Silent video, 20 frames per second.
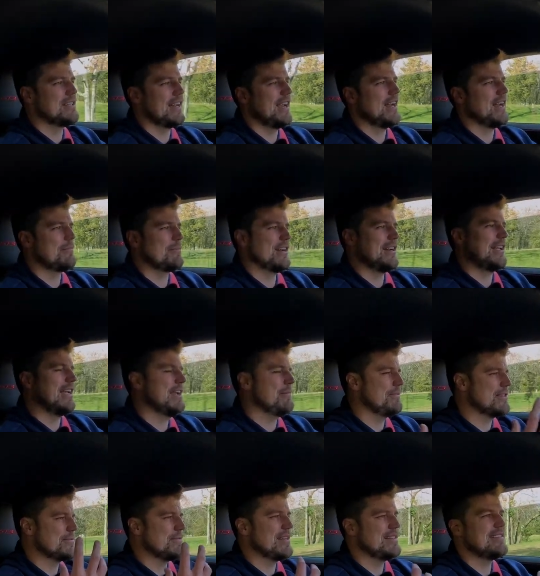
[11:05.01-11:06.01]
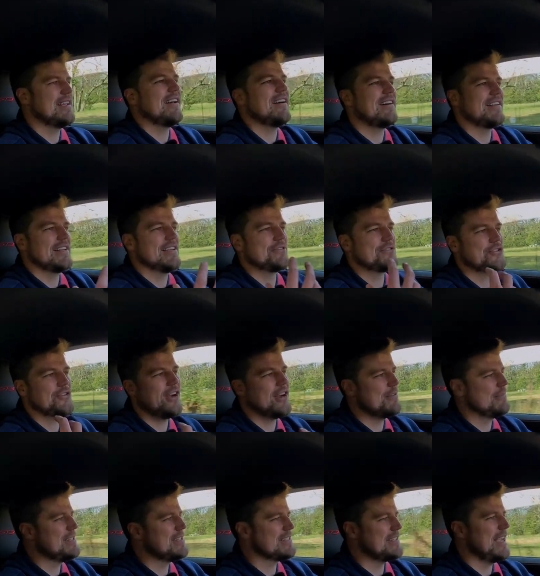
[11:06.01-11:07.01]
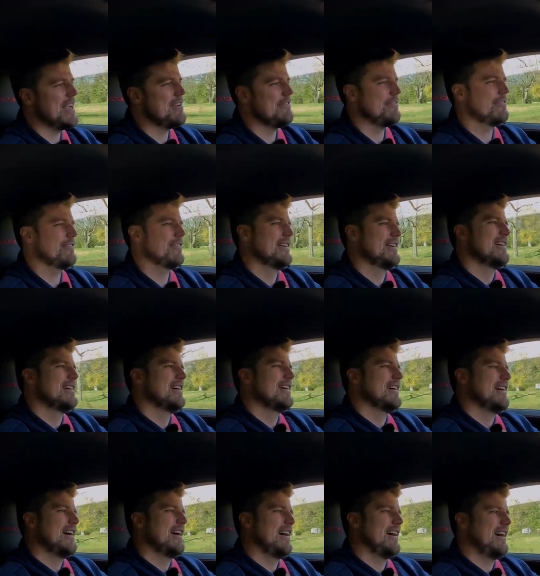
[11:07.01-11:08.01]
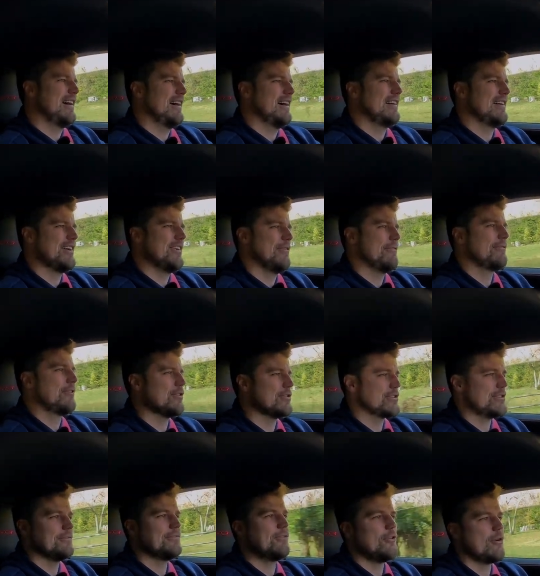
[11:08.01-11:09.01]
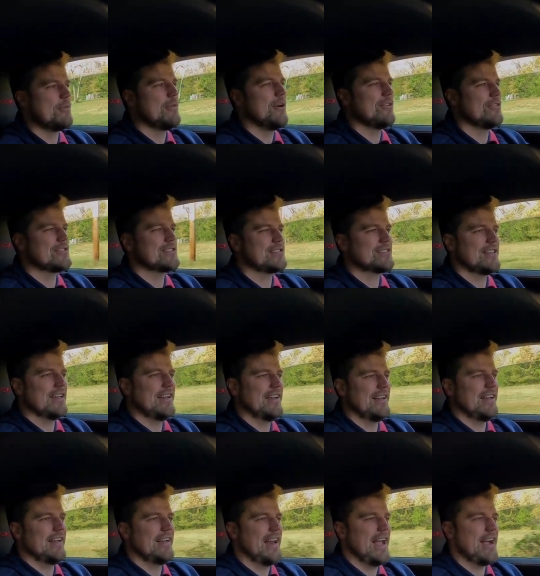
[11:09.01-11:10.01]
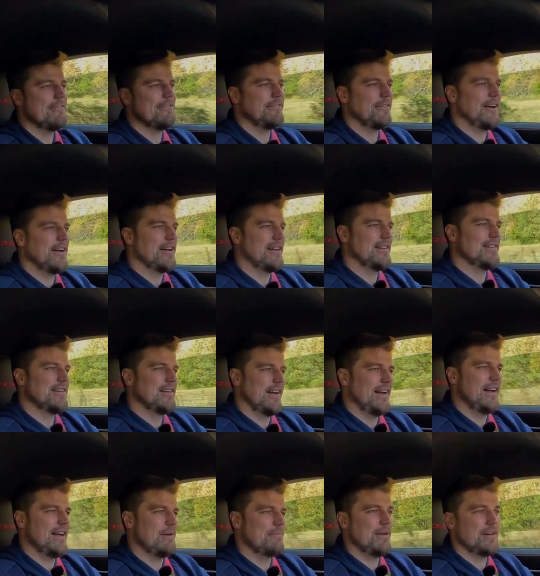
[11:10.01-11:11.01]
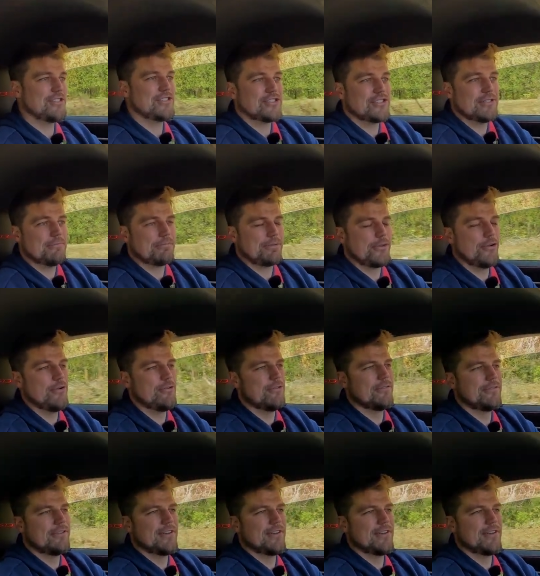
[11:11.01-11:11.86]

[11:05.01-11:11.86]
Again, I'm going to keep this mentality of trying to be safe, you know, first and foremost, and have fun, but just improve,